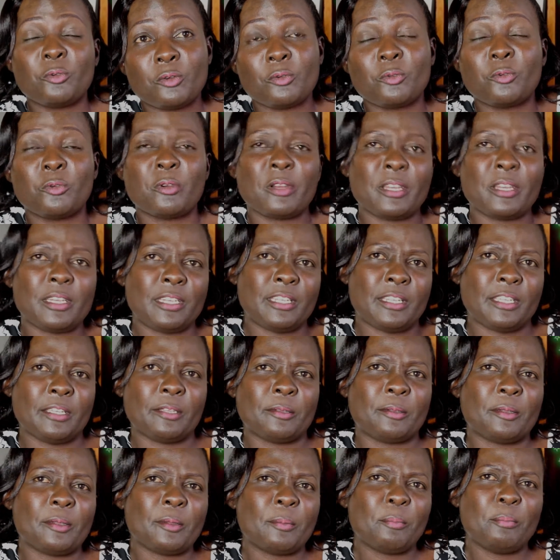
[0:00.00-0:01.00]

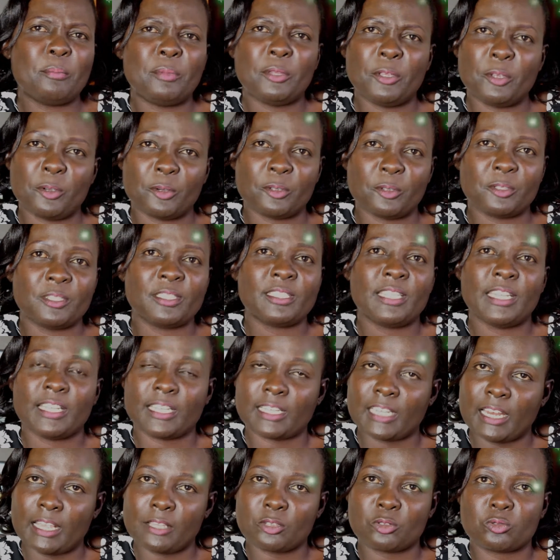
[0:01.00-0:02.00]
reading beyond the
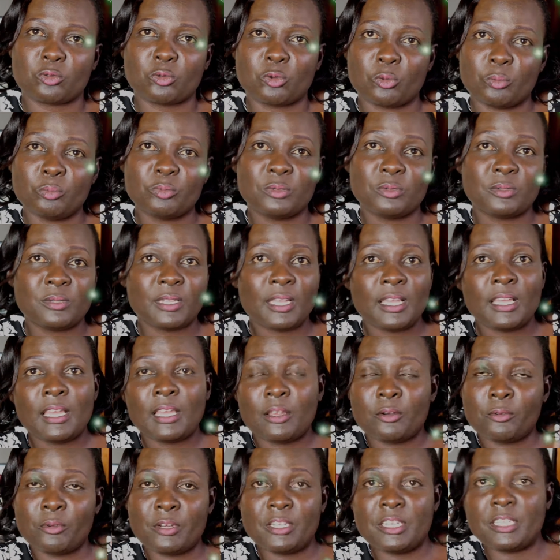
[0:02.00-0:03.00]
classroom,
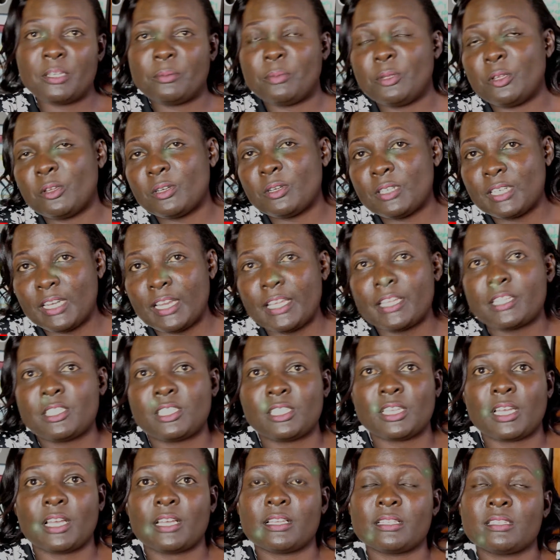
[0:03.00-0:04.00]
reading beyond
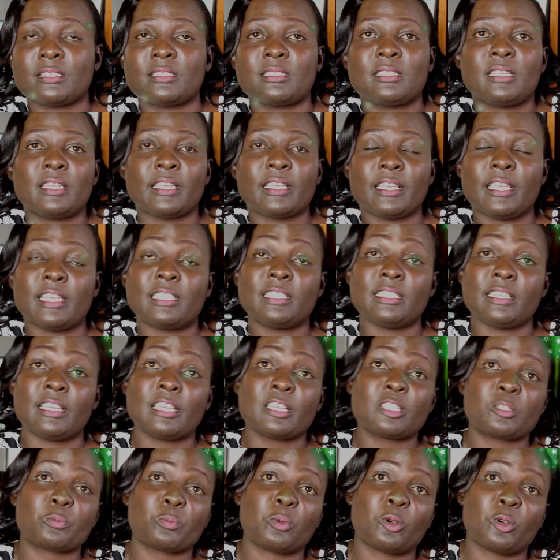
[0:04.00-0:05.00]
lectures, getting
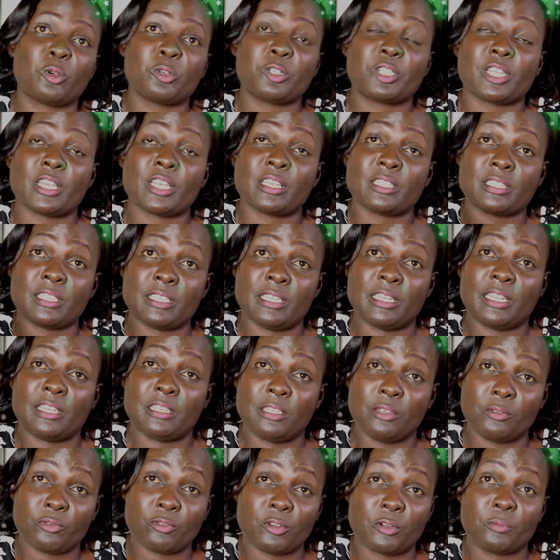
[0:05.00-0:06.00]
exposures in the
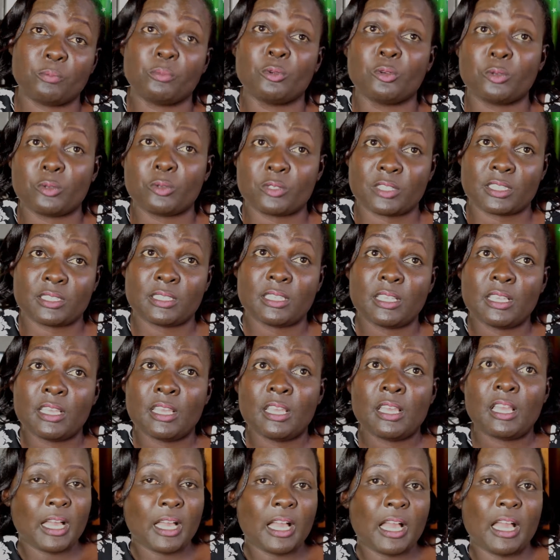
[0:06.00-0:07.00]
different books,
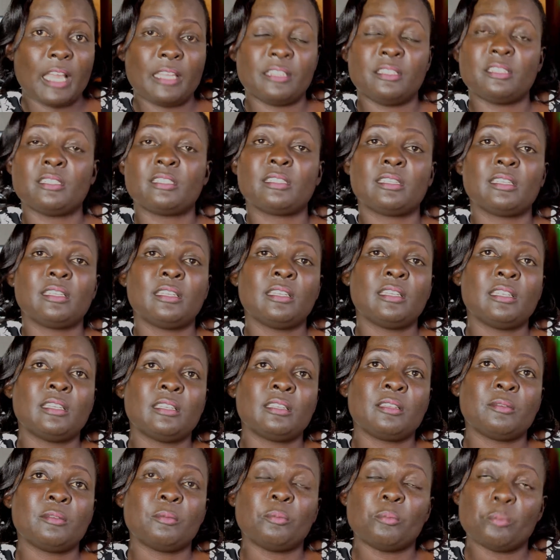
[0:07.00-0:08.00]
and
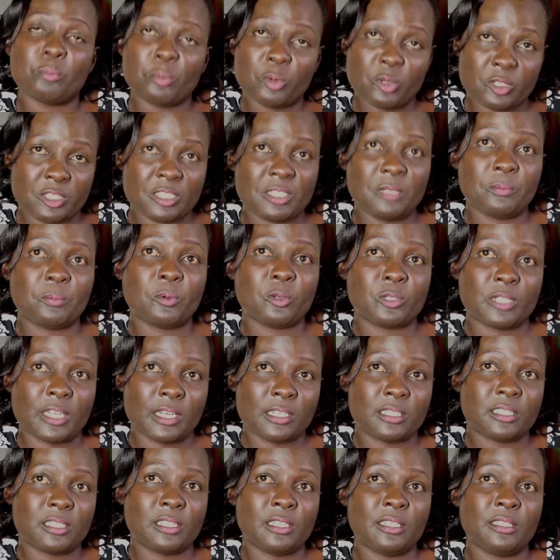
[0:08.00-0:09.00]
most
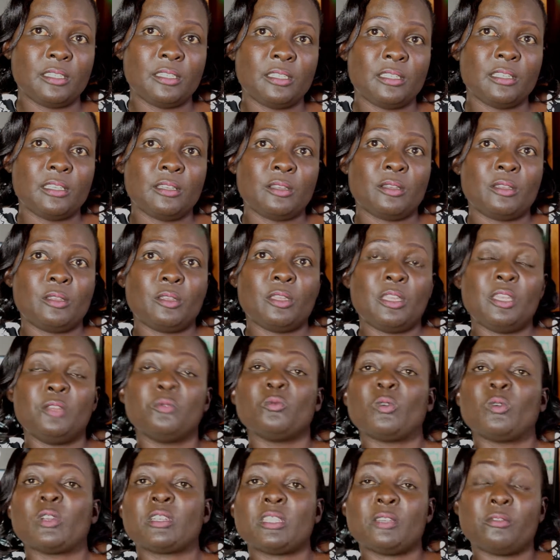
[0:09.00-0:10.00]
importantly,
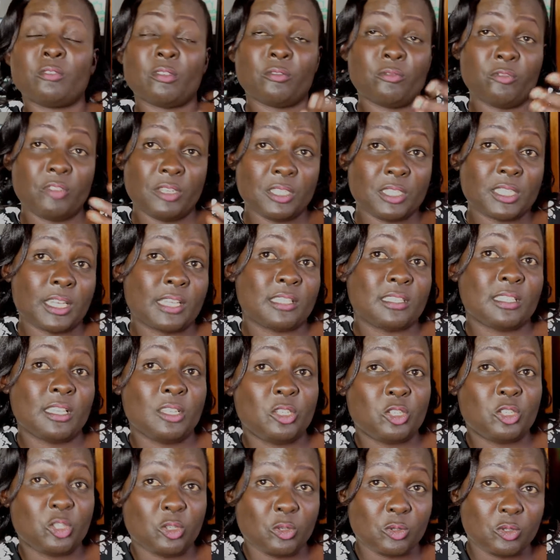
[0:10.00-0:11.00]
in whatever ventures they
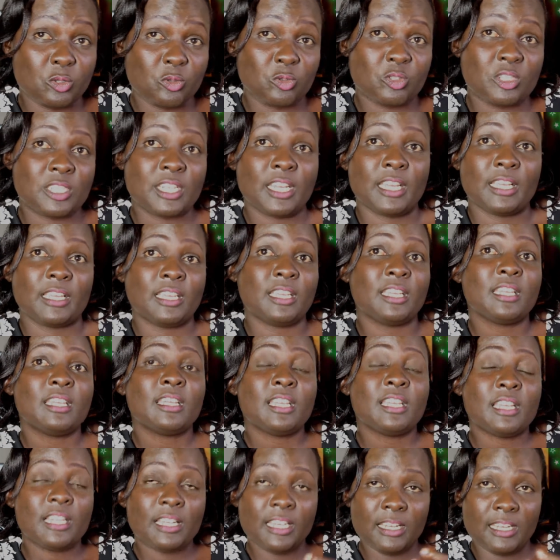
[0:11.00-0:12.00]
choose to take,
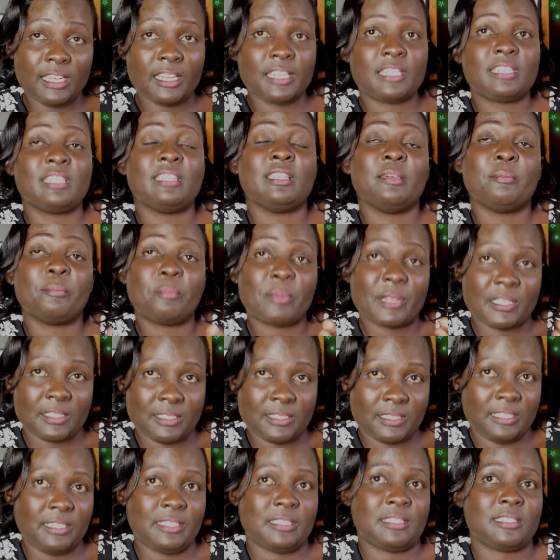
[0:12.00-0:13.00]
let them
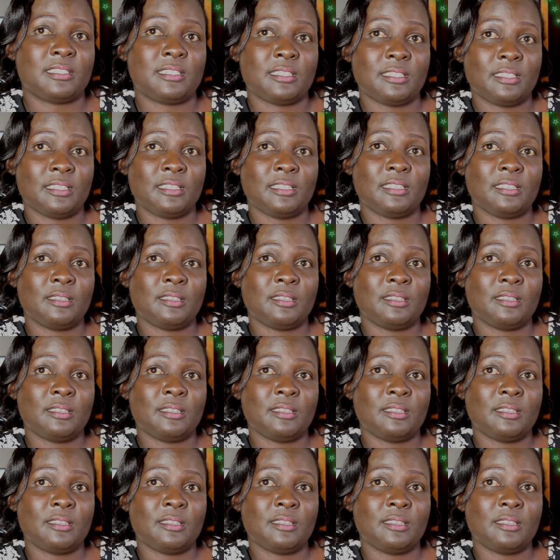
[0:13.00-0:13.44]
persist.